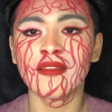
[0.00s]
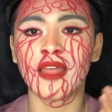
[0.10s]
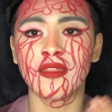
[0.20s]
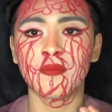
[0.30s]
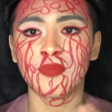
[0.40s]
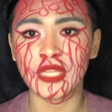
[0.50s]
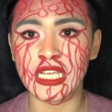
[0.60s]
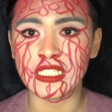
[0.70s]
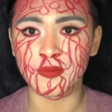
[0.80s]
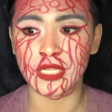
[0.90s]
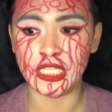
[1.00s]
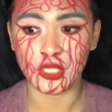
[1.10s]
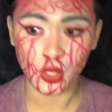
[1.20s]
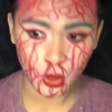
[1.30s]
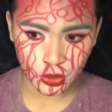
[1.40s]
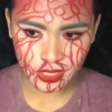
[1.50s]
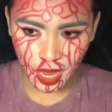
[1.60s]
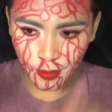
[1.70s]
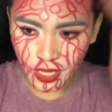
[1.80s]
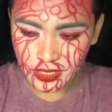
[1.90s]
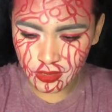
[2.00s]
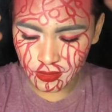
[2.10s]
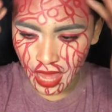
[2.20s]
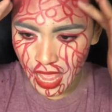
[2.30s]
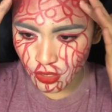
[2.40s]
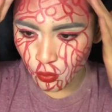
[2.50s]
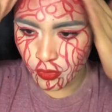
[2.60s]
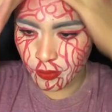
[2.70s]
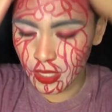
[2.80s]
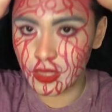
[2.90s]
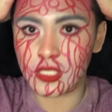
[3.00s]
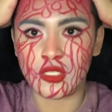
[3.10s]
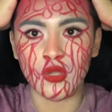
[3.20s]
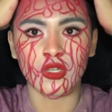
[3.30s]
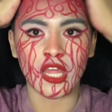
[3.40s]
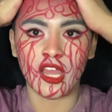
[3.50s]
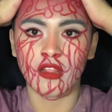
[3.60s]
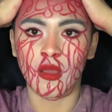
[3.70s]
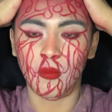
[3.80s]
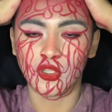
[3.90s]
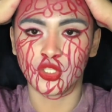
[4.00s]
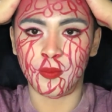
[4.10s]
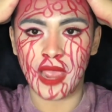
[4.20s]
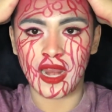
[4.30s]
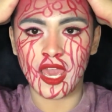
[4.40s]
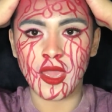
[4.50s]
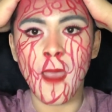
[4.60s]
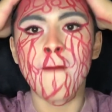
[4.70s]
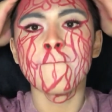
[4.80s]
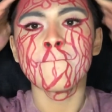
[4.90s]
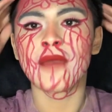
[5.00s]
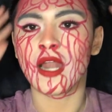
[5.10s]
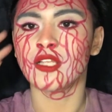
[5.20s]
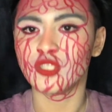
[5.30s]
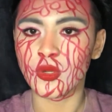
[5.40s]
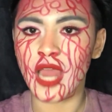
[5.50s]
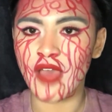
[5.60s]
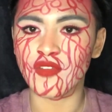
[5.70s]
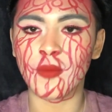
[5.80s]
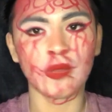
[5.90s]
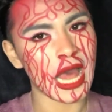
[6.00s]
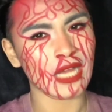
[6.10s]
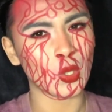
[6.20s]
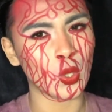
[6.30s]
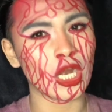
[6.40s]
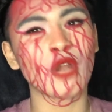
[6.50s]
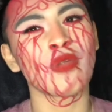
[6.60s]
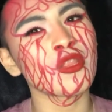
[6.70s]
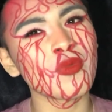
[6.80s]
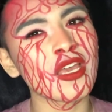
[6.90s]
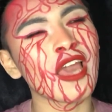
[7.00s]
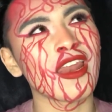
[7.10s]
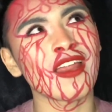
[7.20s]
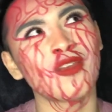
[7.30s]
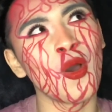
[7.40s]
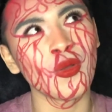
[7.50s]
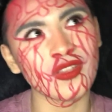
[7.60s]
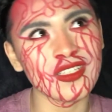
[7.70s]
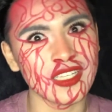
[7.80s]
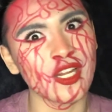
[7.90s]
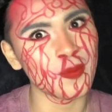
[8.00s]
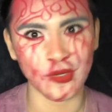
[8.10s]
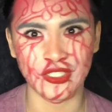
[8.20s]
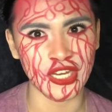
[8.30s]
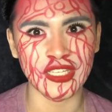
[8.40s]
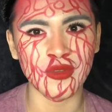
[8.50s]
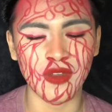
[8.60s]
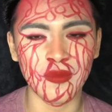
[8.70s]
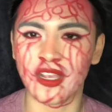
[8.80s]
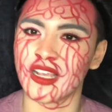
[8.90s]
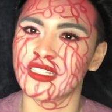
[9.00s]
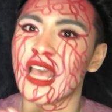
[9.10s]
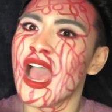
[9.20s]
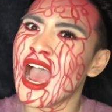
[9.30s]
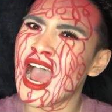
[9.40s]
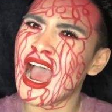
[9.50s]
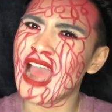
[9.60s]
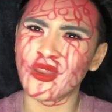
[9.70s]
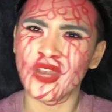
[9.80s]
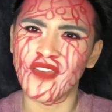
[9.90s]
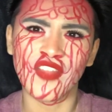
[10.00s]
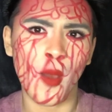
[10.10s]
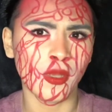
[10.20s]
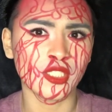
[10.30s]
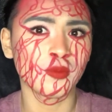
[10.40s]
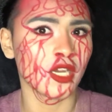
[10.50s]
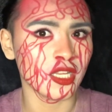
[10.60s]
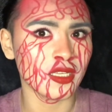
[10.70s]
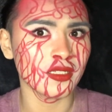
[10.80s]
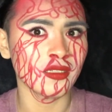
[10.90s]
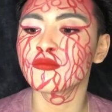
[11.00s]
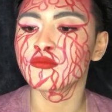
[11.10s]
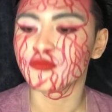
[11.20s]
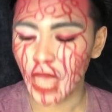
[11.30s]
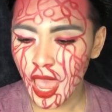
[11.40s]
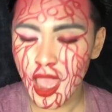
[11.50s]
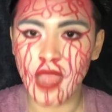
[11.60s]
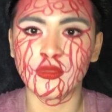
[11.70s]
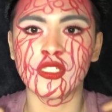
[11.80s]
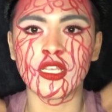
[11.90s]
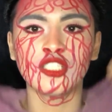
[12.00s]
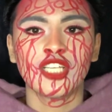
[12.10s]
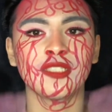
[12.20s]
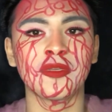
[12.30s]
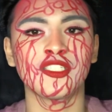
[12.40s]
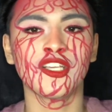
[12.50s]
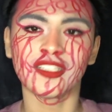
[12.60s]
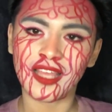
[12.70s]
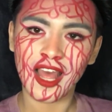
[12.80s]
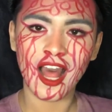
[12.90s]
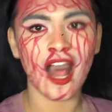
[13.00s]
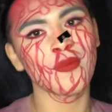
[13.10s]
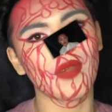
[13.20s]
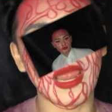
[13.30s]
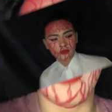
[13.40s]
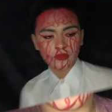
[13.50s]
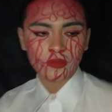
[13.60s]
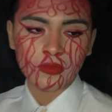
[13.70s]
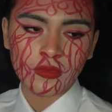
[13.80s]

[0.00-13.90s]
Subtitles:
then please use that, because that will make this look like a lot more dramatic. But I don't have a black or a red wig, and I don't consider purchasing one because I don't have that much money. I'm just gonna change my shirt. I'll be right back.